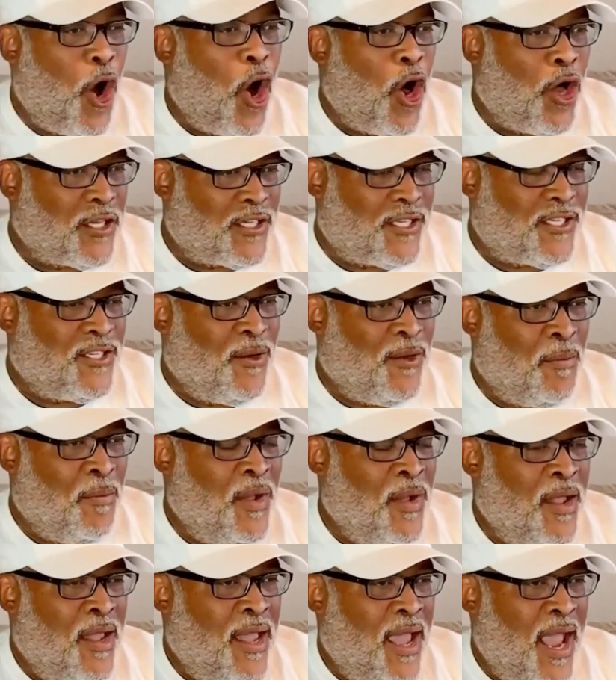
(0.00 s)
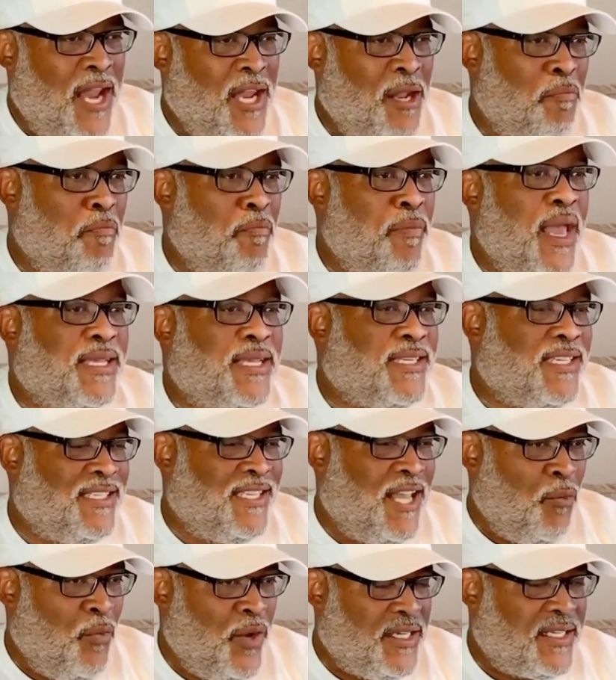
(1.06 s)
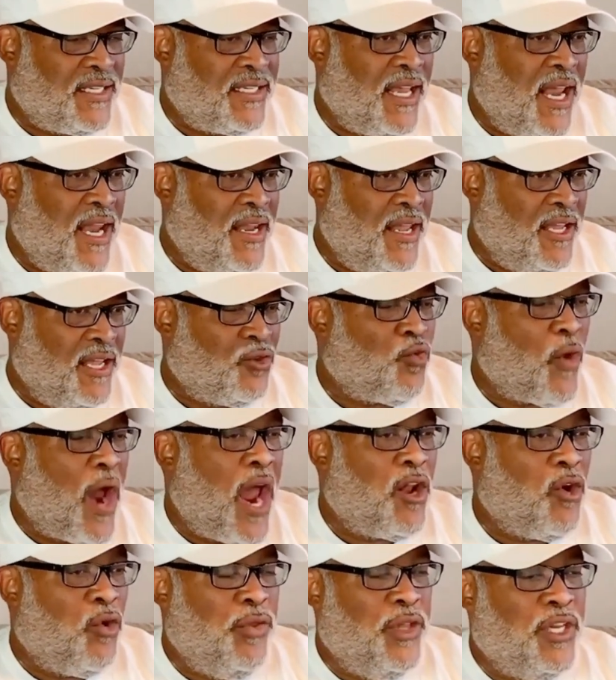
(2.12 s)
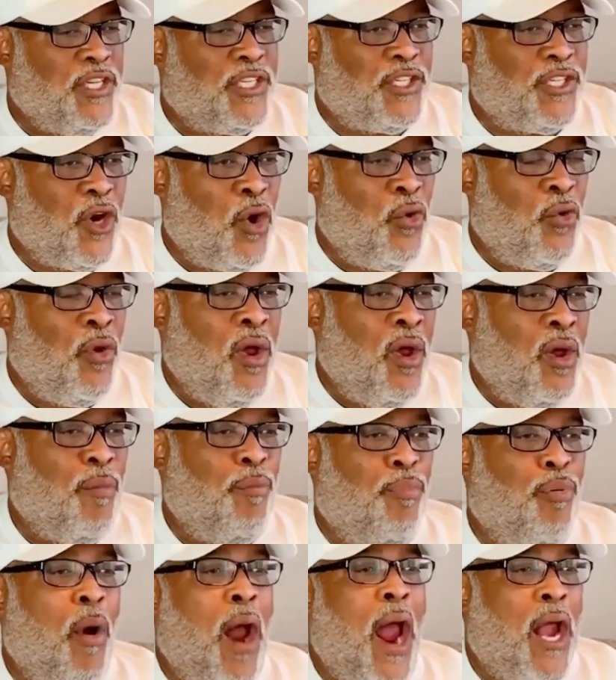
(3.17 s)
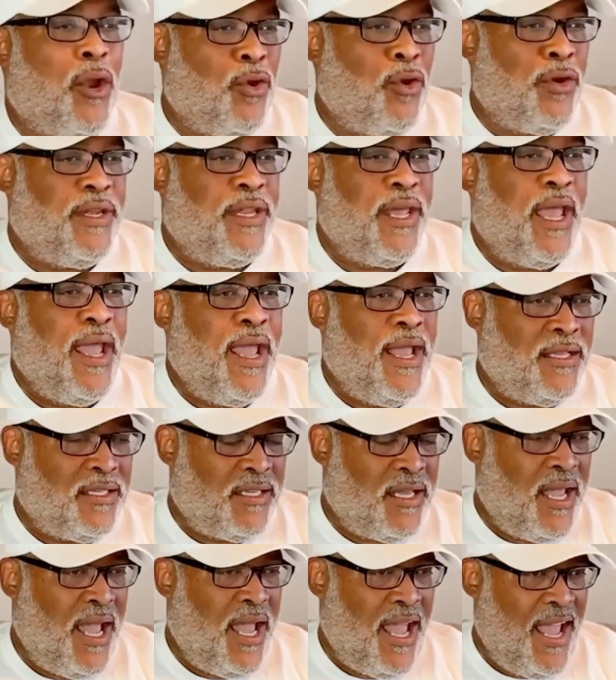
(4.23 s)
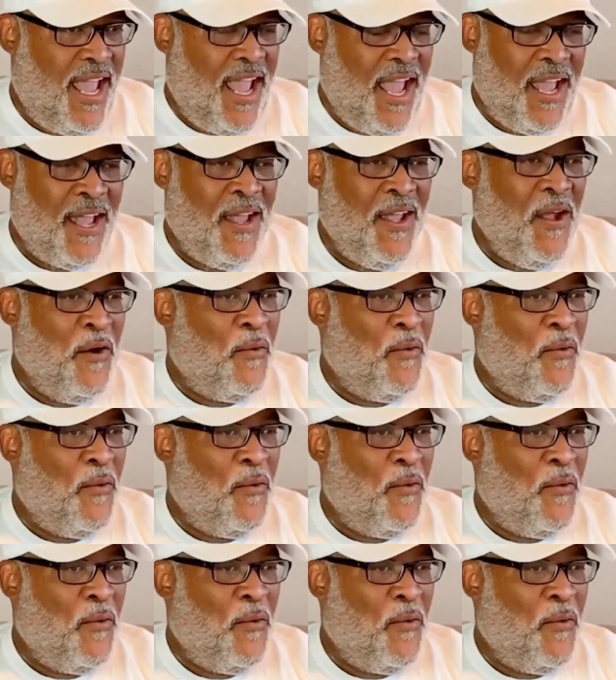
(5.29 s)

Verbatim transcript: awesome and the message that we send is right on this shirt brighter days ahead.